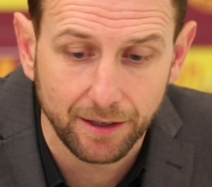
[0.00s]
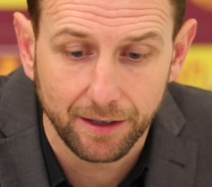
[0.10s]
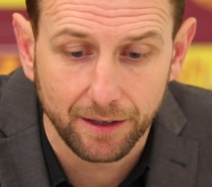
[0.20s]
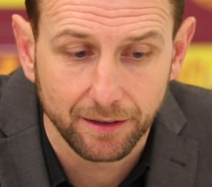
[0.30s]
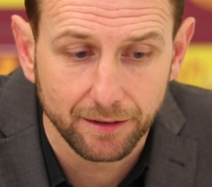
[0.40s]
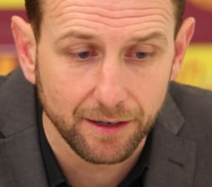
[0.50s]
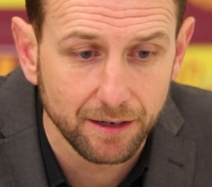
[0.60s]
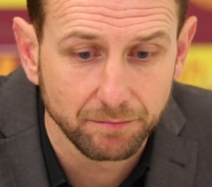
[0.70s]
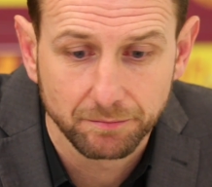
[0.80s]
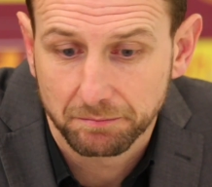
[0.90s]
And,
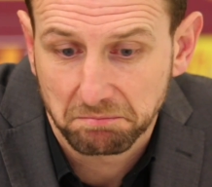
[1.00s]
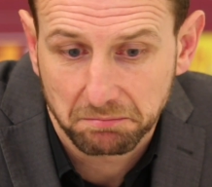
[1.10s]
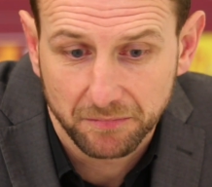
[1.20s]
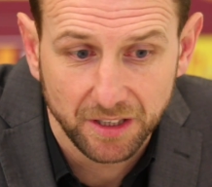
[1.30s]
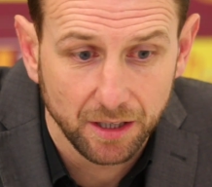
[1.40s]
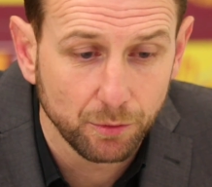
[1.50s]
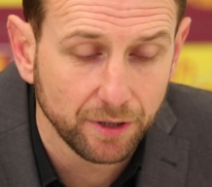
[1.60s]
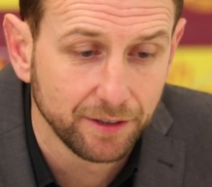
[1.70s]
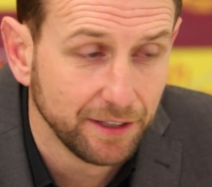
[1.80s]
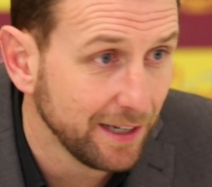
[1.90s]
you know,
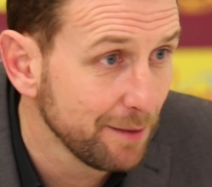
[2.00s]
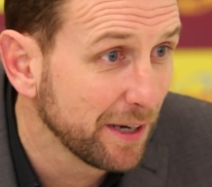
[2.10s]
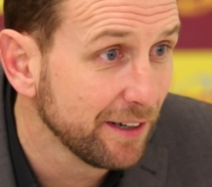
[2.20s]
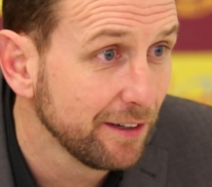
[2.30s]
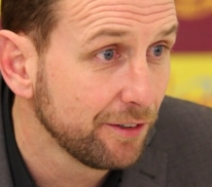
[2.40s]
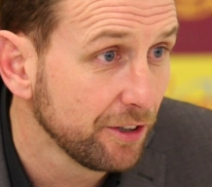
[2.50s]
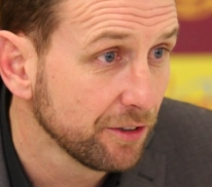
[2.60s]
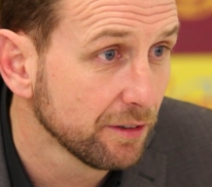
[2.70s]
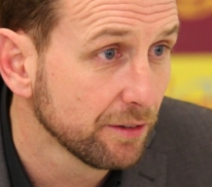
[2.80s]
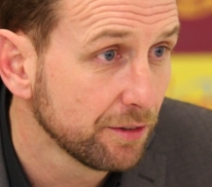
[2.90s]
he made a
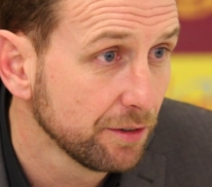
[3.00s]
decision